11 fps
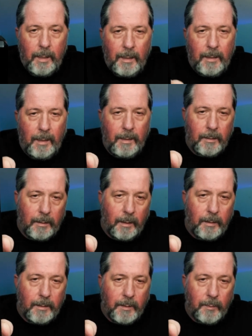Kind of
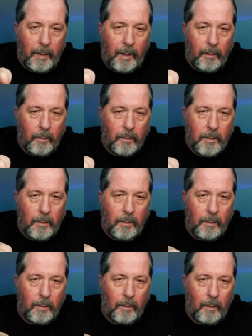like these bottles,
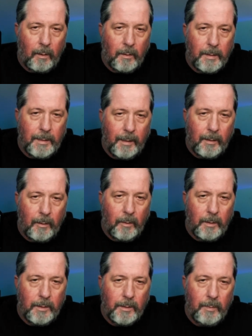a little Art
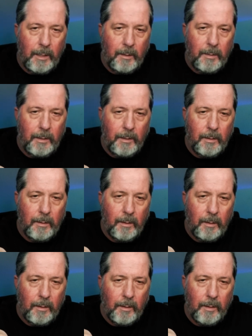Deco-ish, maybe,
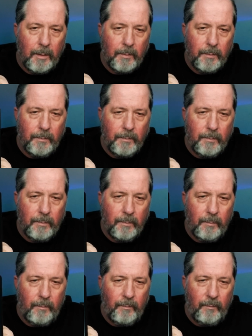kind of
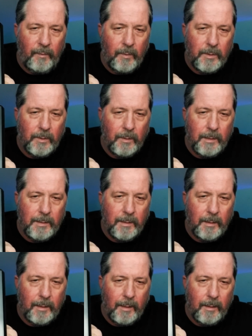
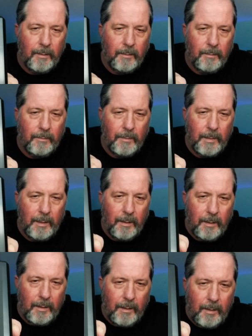futuristic, and
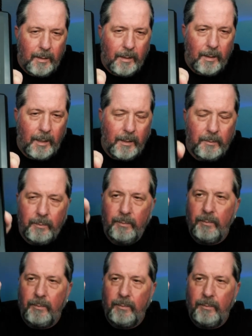kind